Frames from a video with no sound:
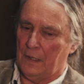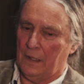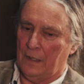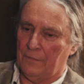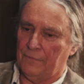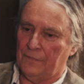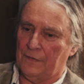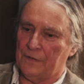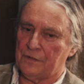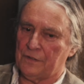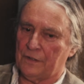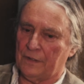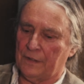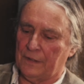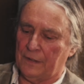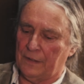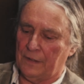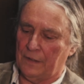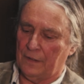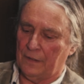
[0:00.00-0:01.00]

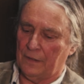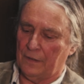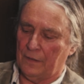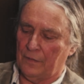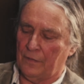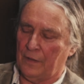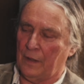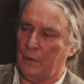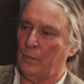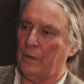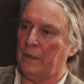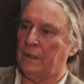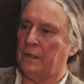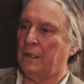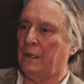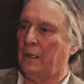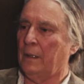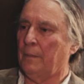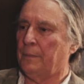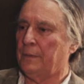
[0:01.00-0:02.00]
eventually they wake
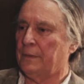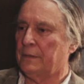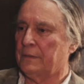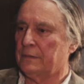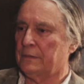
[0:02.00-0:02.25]
up.